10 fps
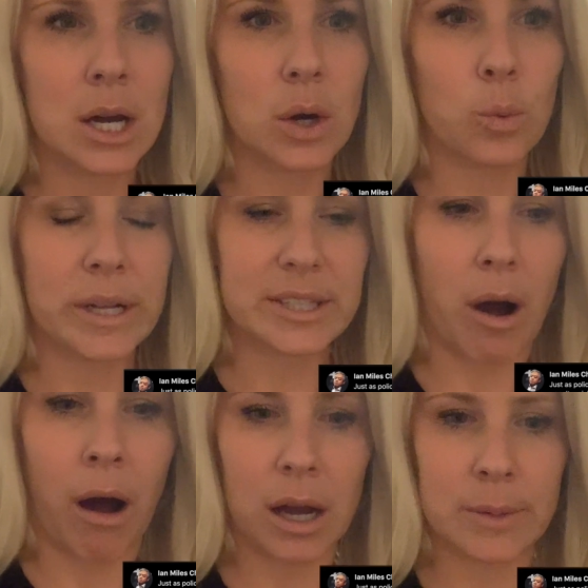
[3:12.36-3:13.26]
What's
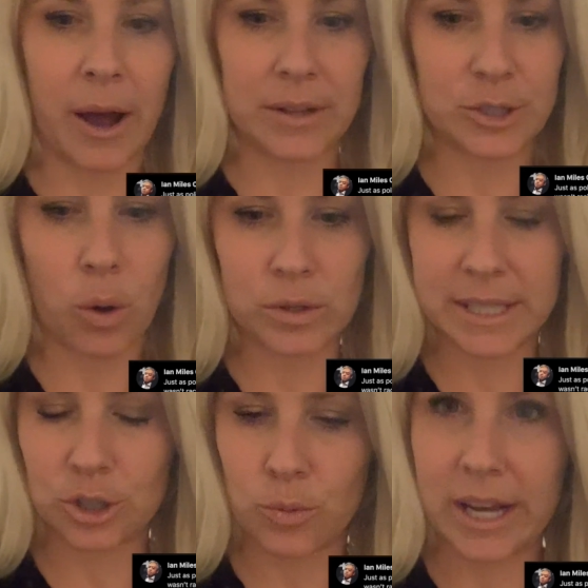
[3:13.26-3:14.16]
odd about this whole
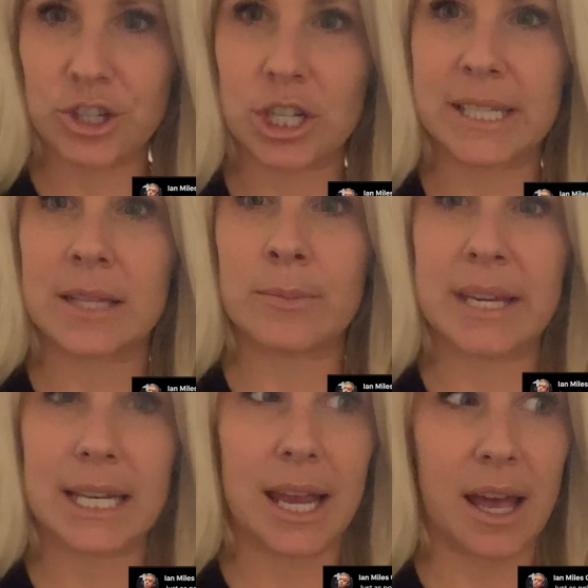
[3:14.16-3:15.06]
situation is the
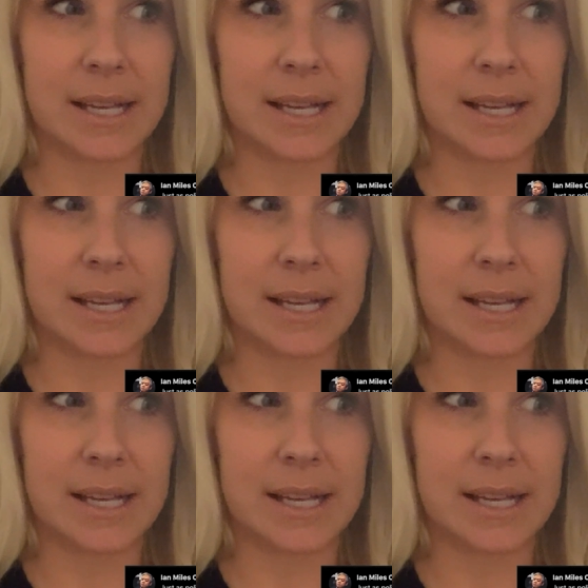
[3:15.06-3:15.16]
media